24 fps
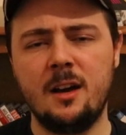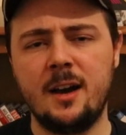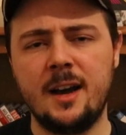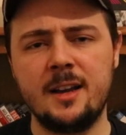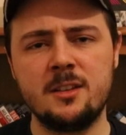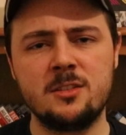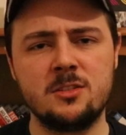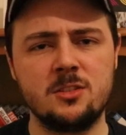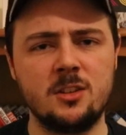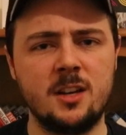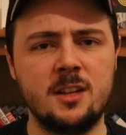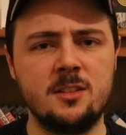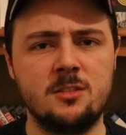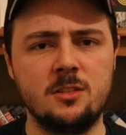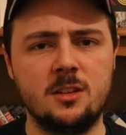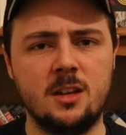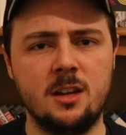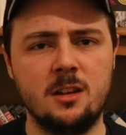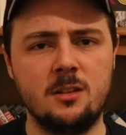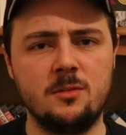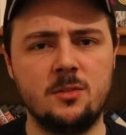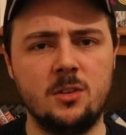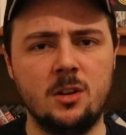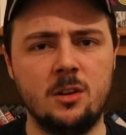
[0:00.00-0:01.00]
I started to
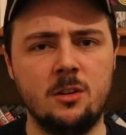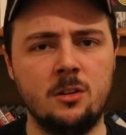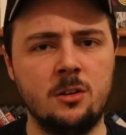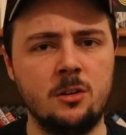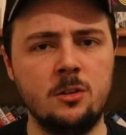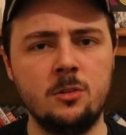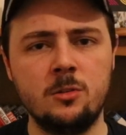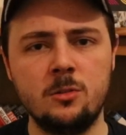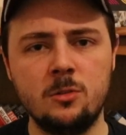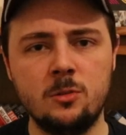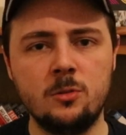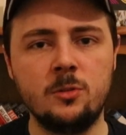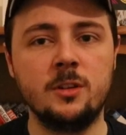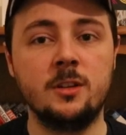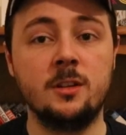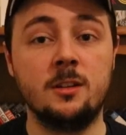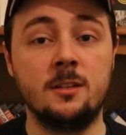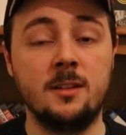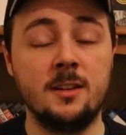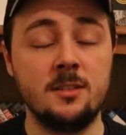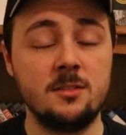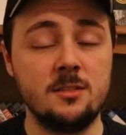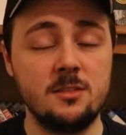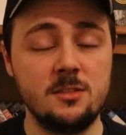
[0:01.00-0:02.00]
kind of go, oh, you
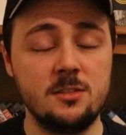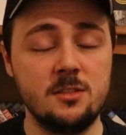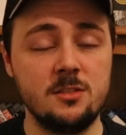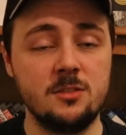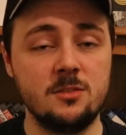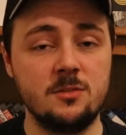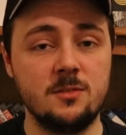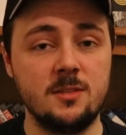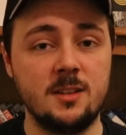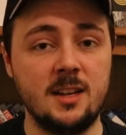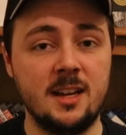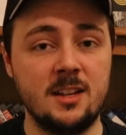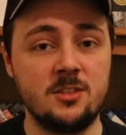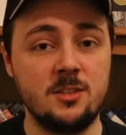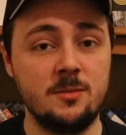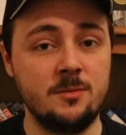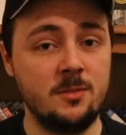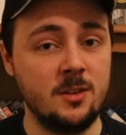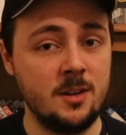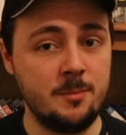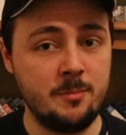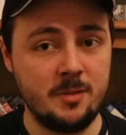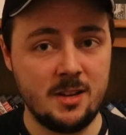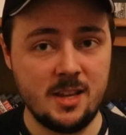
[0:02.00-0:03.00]
know, this is actually
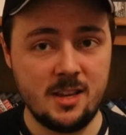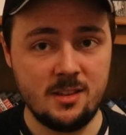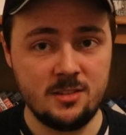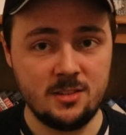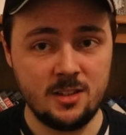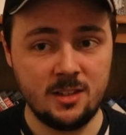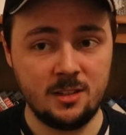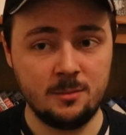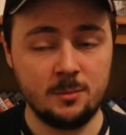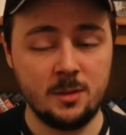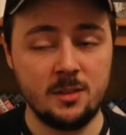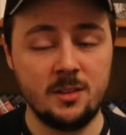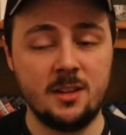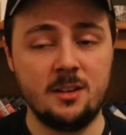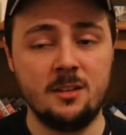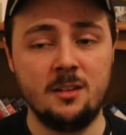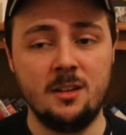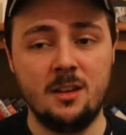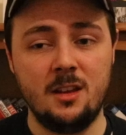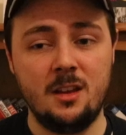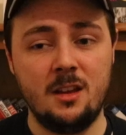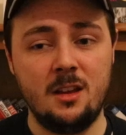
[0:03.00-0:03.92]
very pleasing, but then